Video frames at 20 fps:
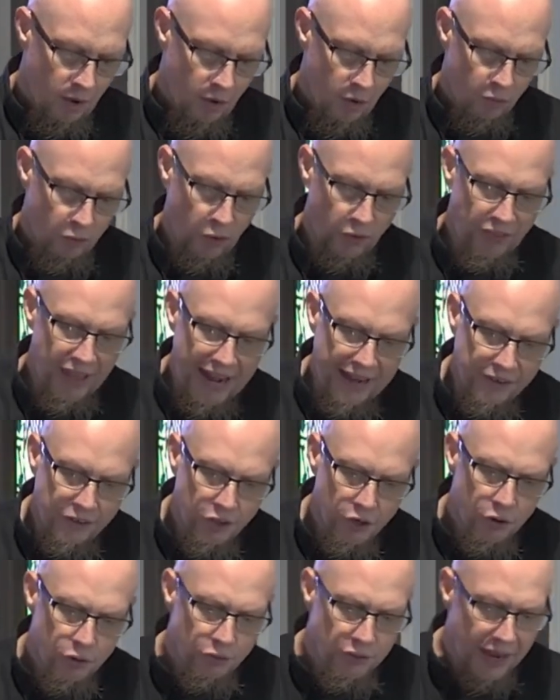for they
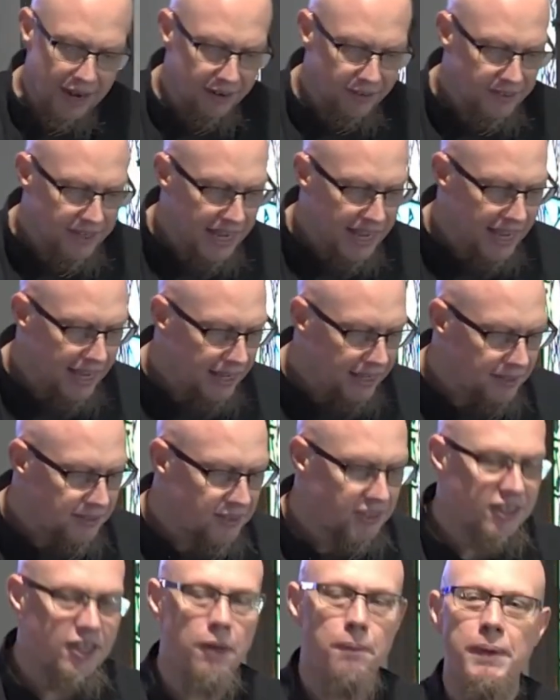do their
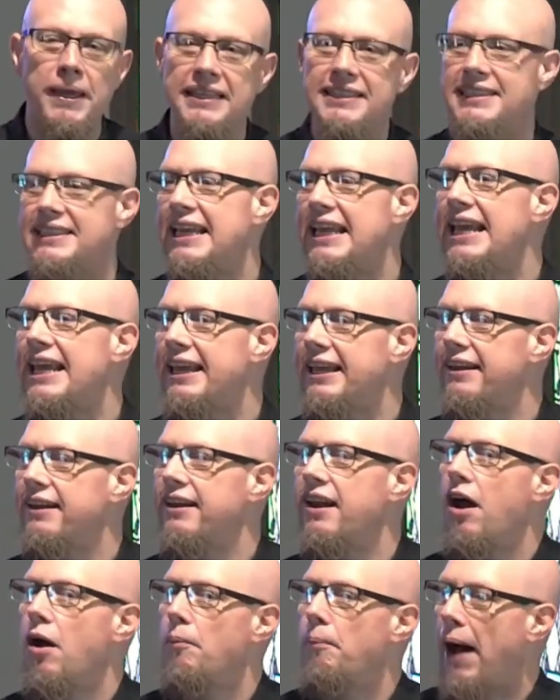deeds to be
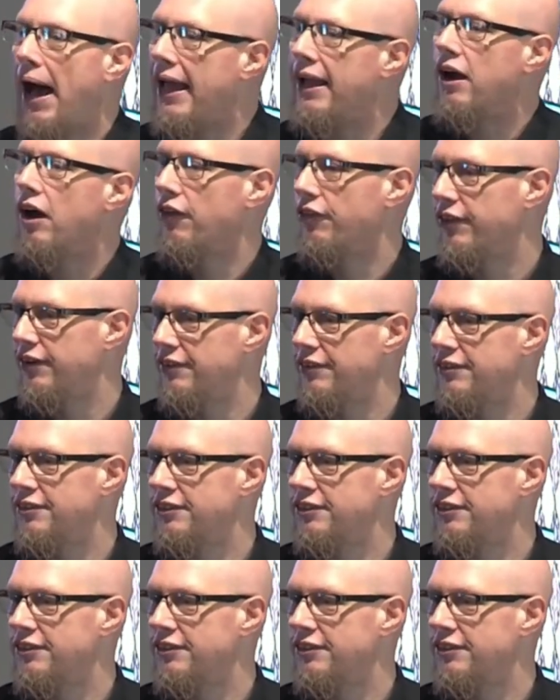seen by others.